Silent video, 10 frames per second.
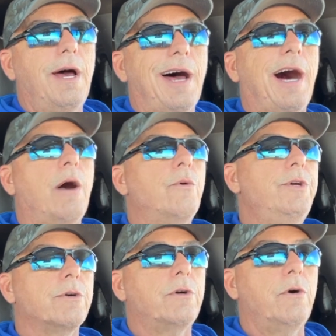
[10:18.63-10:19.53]
how
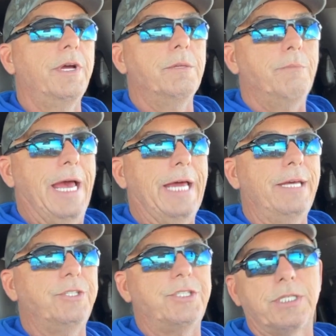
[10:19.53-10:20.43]
you're going to
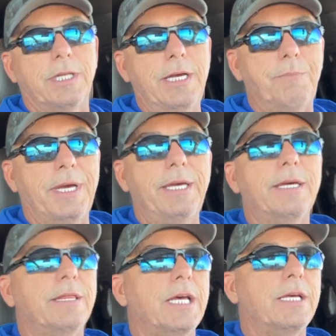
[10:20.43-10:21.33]
manage sleeping
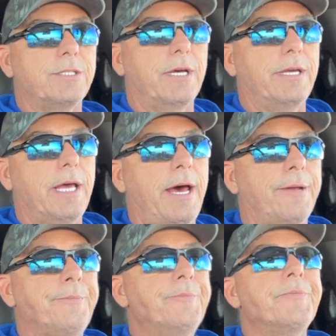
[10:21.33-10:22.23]
and things like
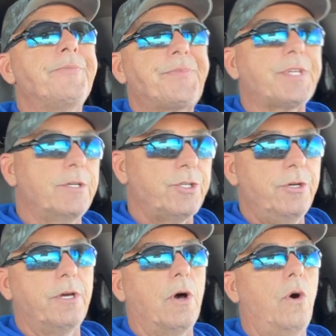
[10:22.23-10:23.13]
that. So
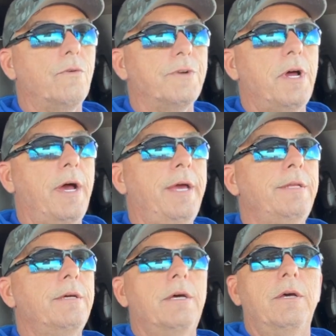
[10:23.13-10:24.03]
you go overnight,
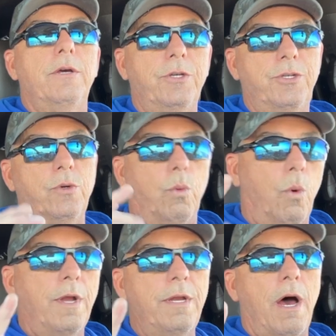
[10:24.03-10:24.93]
you do
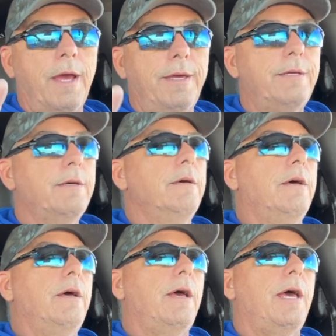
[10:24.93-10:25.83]
one night,
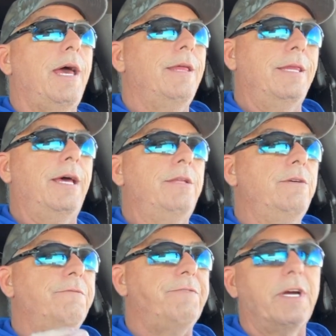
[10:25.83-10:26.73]
and then
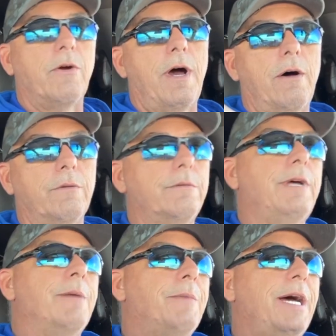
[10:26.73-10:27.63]
you figure out,
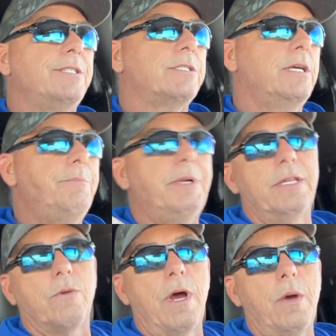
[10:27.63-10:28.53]
am I sleeping
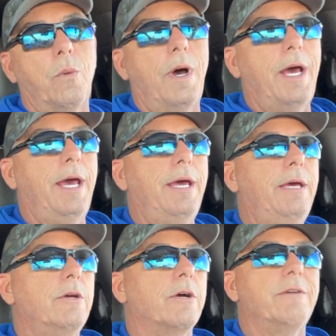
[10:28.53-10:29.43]
the right way?
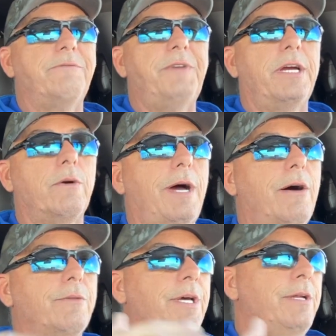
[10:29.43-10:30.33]
You're gonna figure
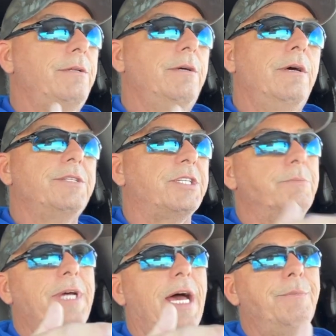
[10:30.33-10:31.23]
out that
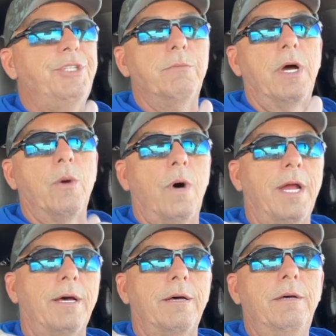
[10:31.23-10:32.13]
sometimes you might
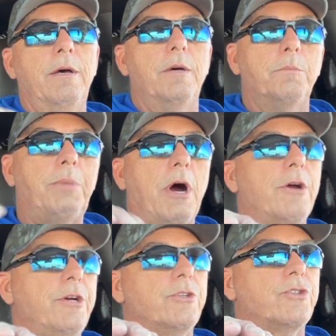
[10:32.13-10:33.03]
wanna
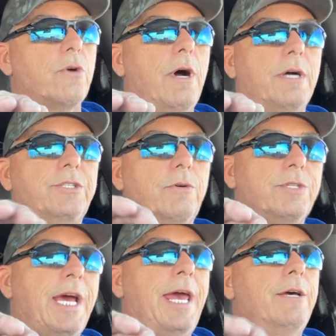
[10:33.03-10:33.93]
park your truck so
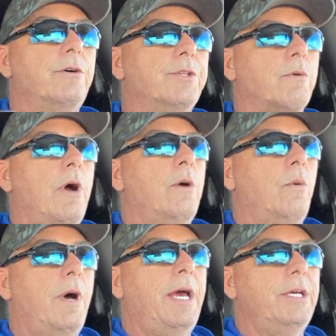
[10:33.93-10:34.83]
it's angled the right
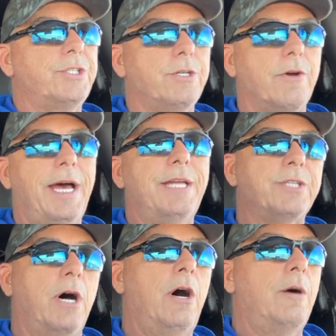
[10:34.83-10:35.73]
way, so your
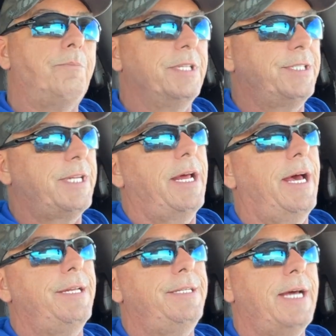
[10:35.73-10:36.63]
head's up instead of
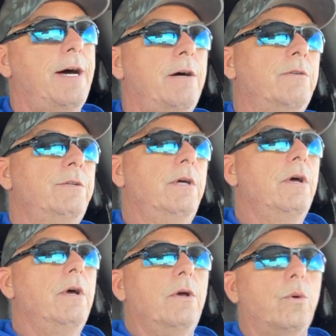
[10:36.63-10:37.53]
head down,
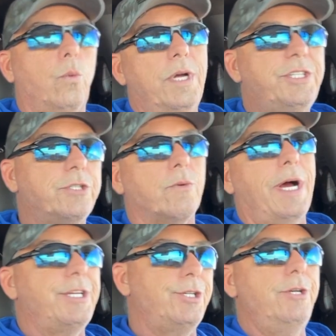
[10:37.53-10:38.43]
which
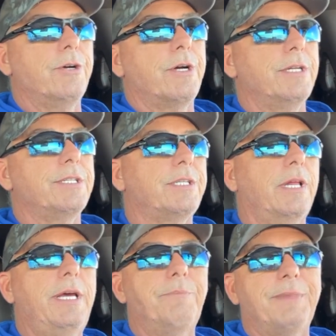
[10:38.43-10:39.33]
direction you're gonna
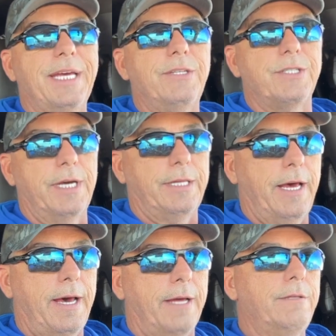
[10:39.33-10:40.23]
sleep, things like
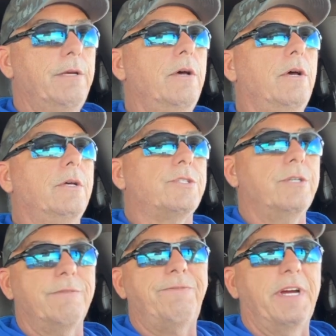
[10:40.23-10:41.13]
that. So
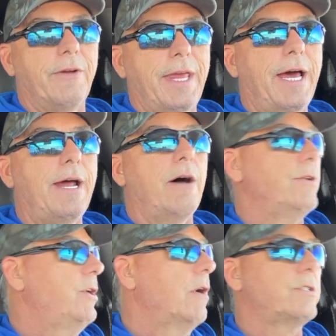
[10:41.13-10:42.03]
you figure that
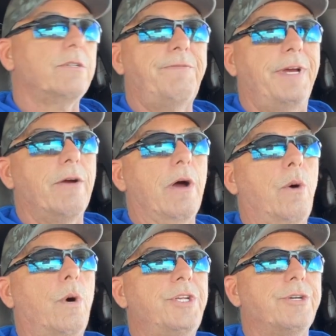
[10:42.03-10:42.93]
out. You also figure
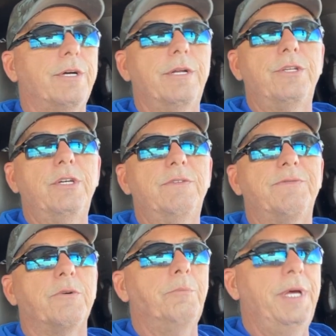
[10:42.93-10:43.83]
out what you're gonna do
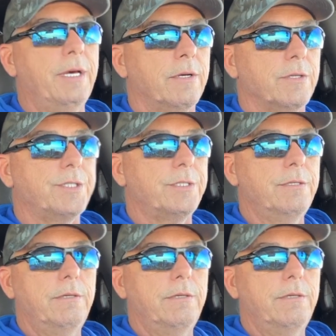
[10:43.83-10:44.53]
for meals.